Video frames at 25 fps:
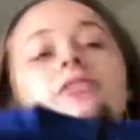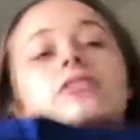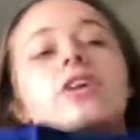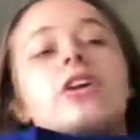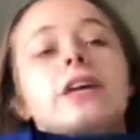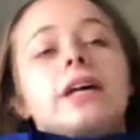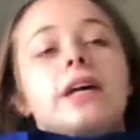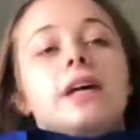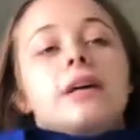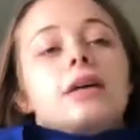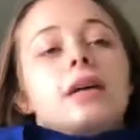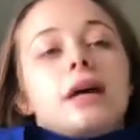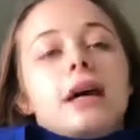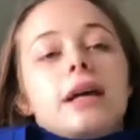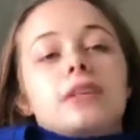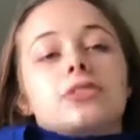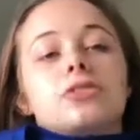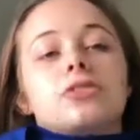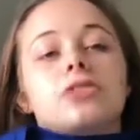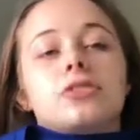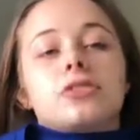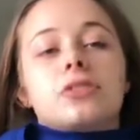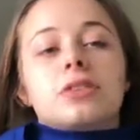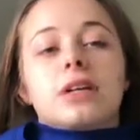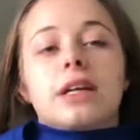got it, and it's
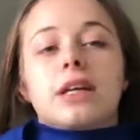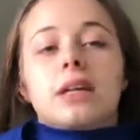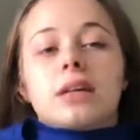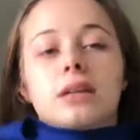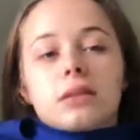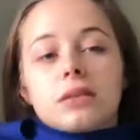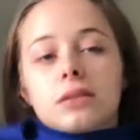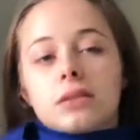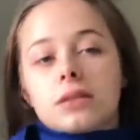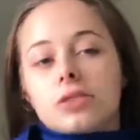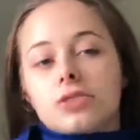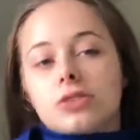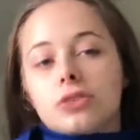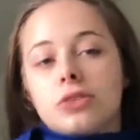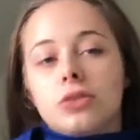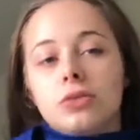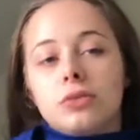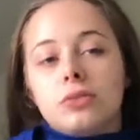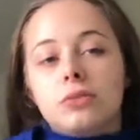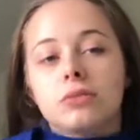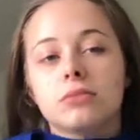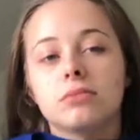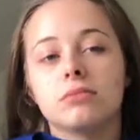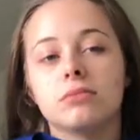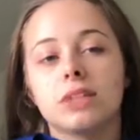just like this
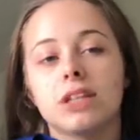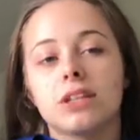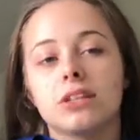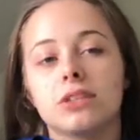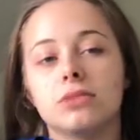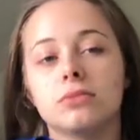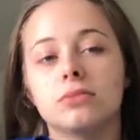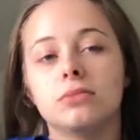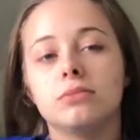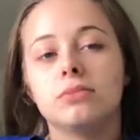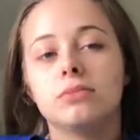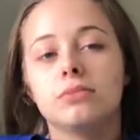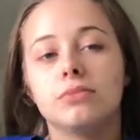cute little